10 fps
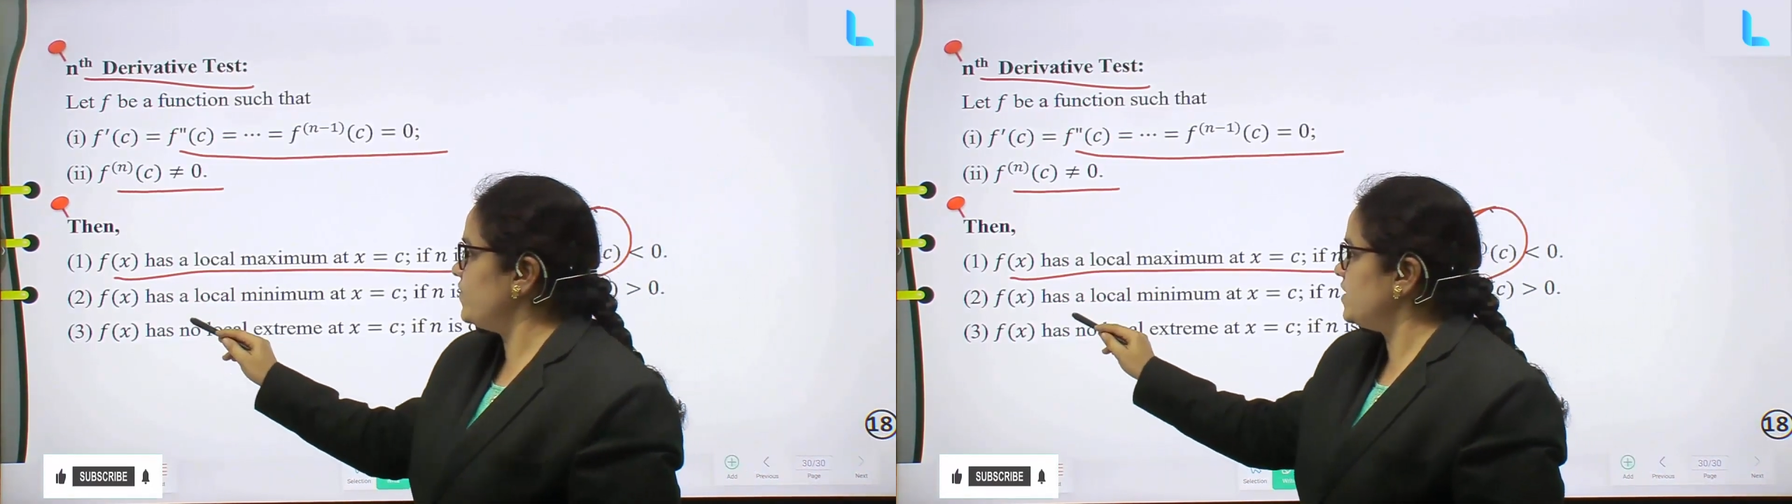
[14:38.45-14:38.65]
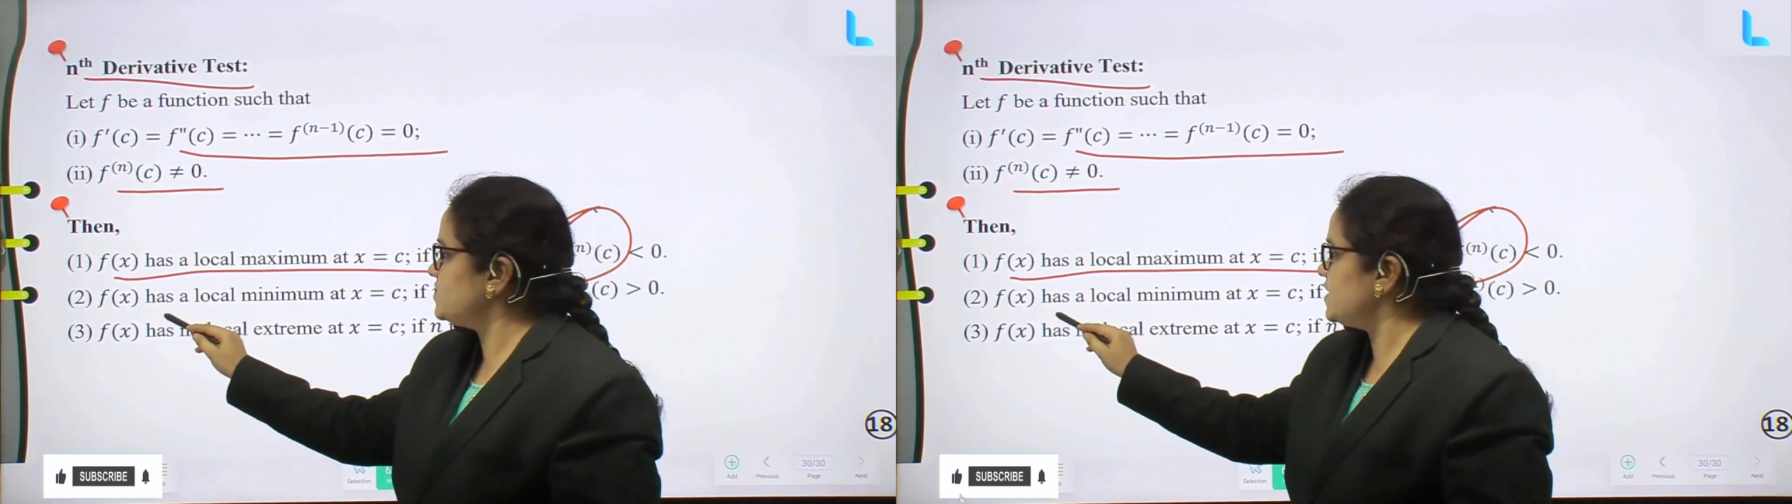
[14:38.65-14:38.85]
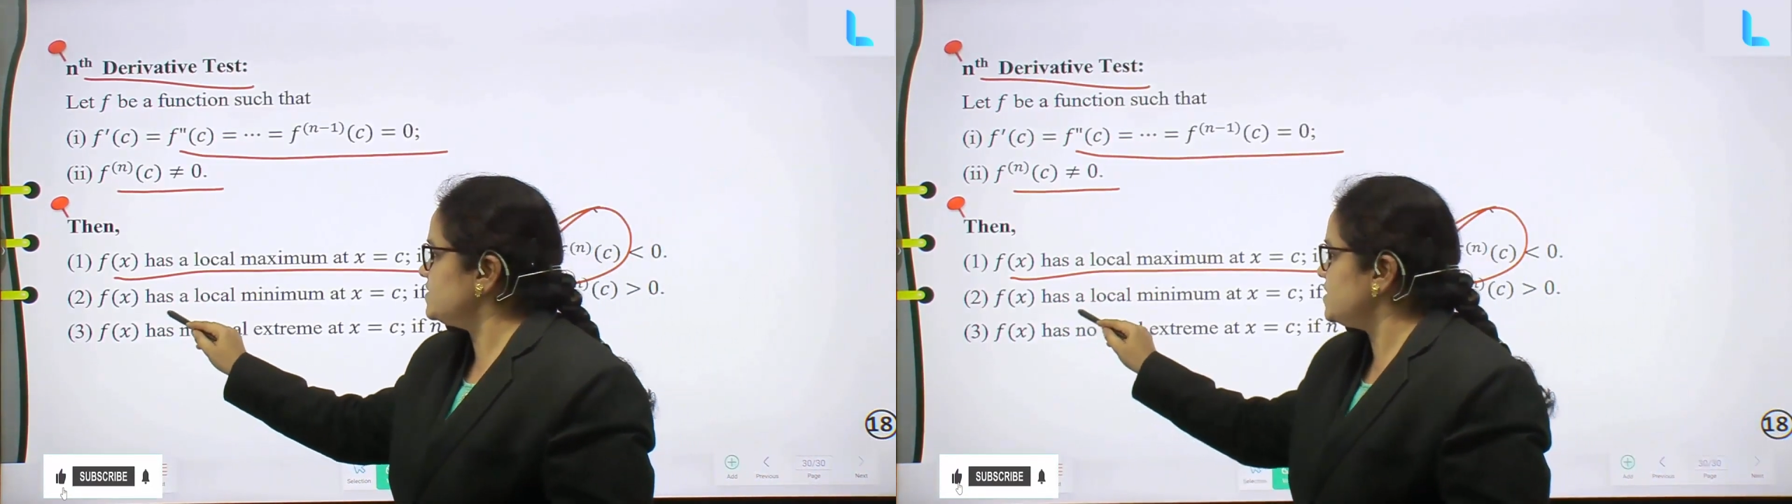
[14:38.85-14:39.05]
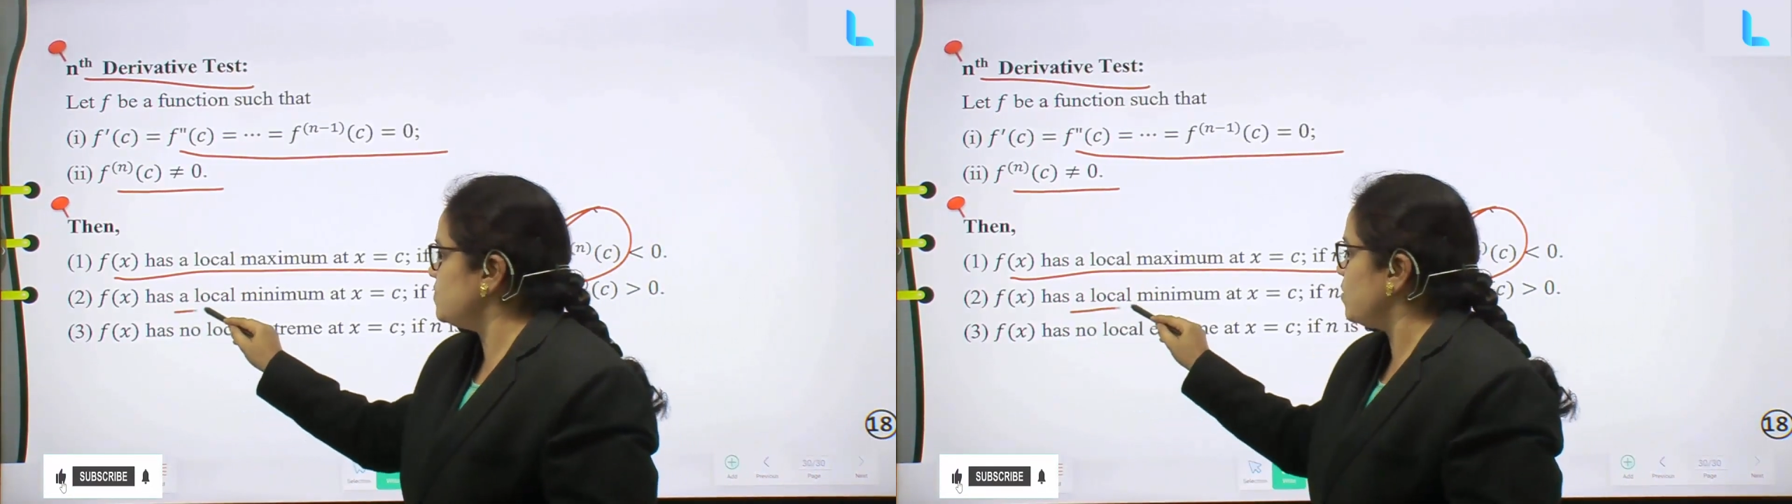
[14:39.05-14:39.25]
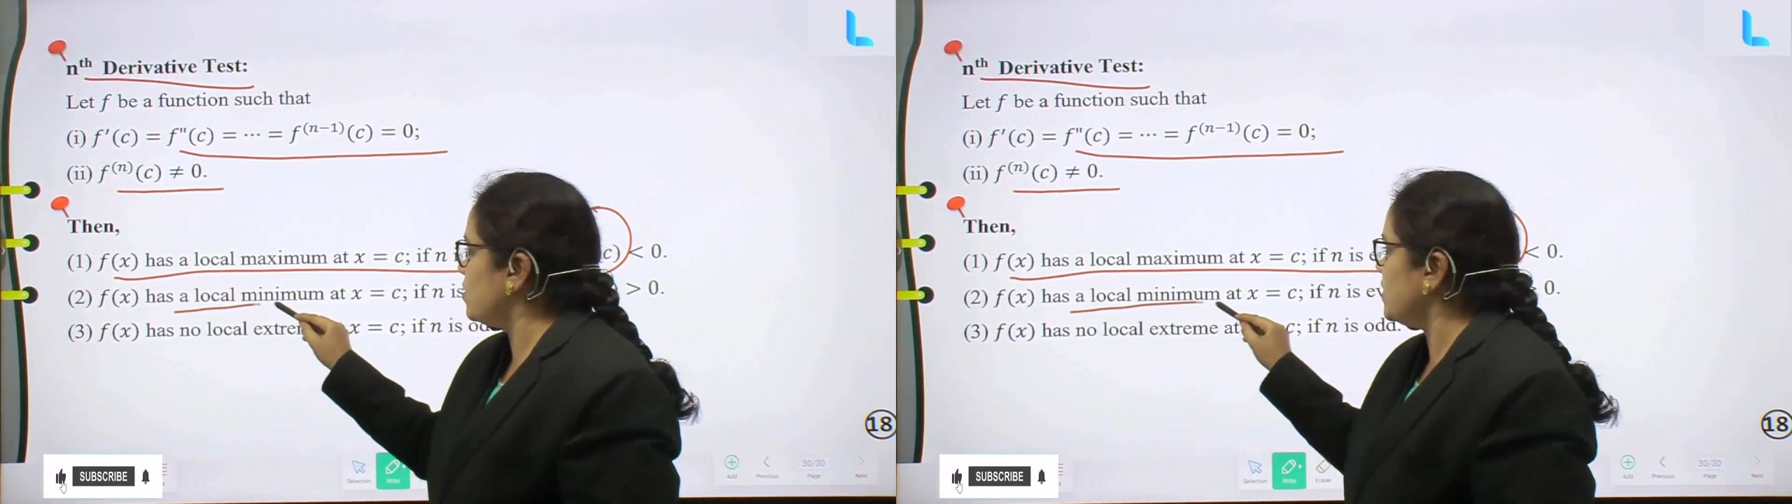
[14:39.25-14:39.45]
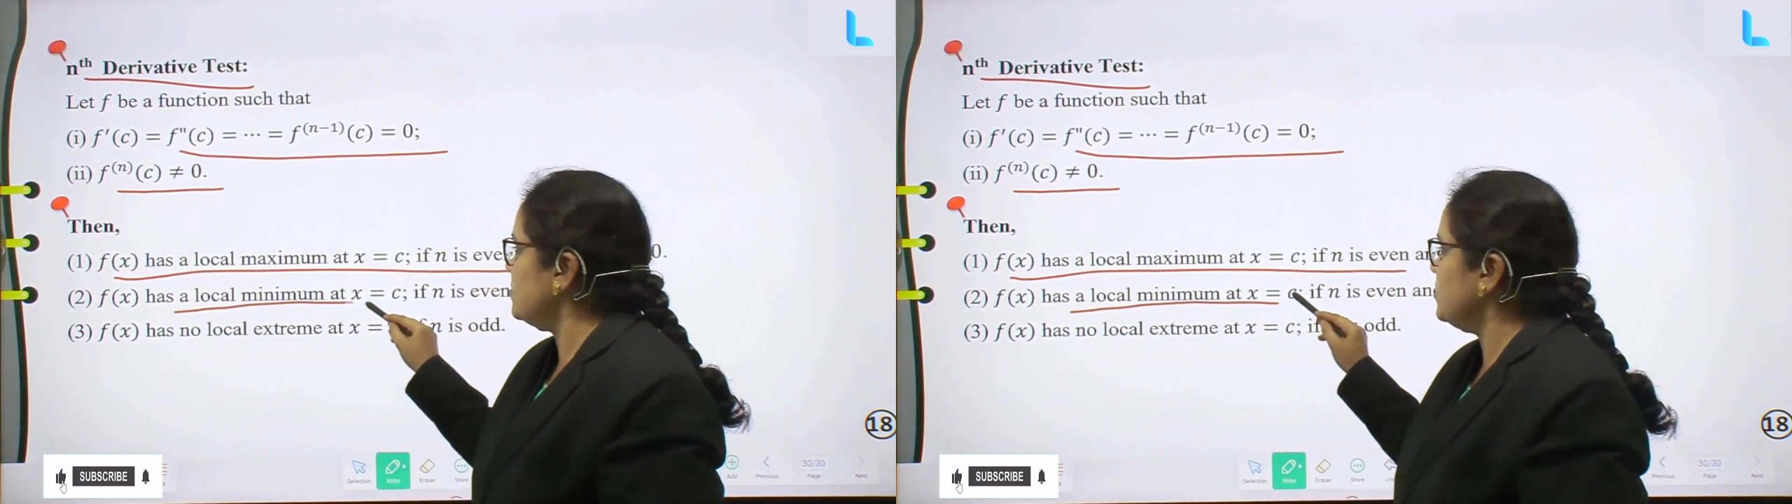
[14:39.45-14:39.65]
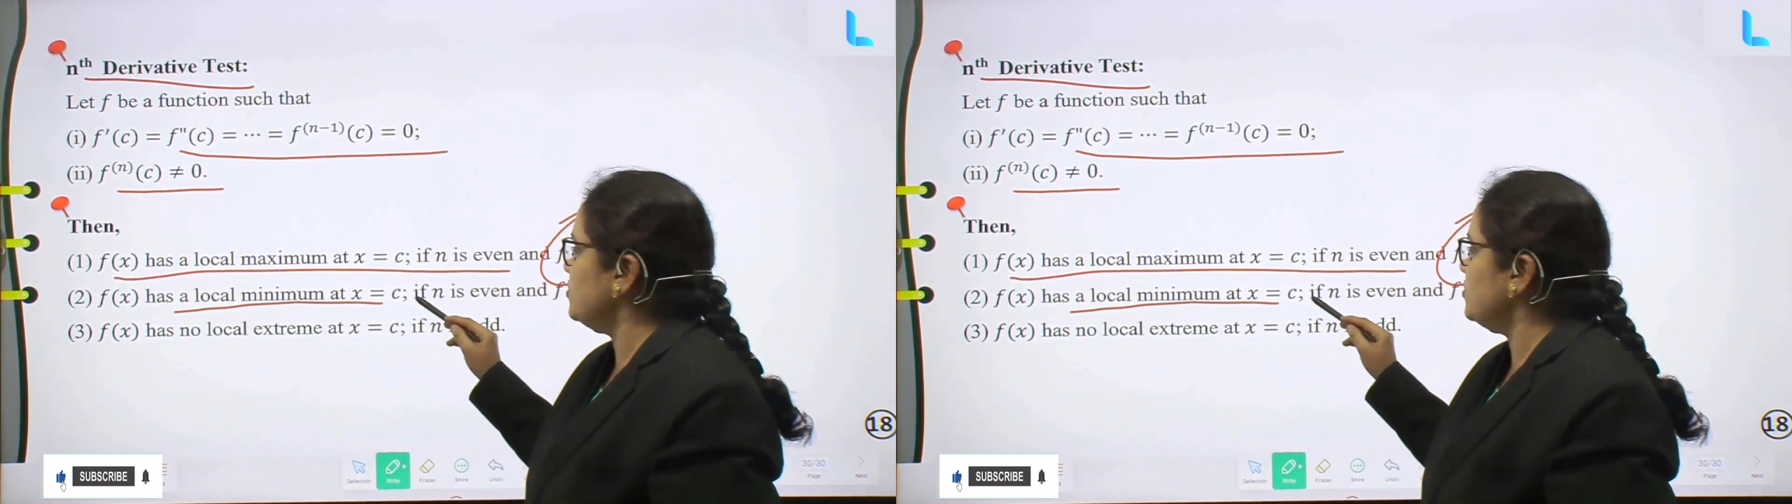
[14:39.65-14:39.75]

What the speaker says: of x has a local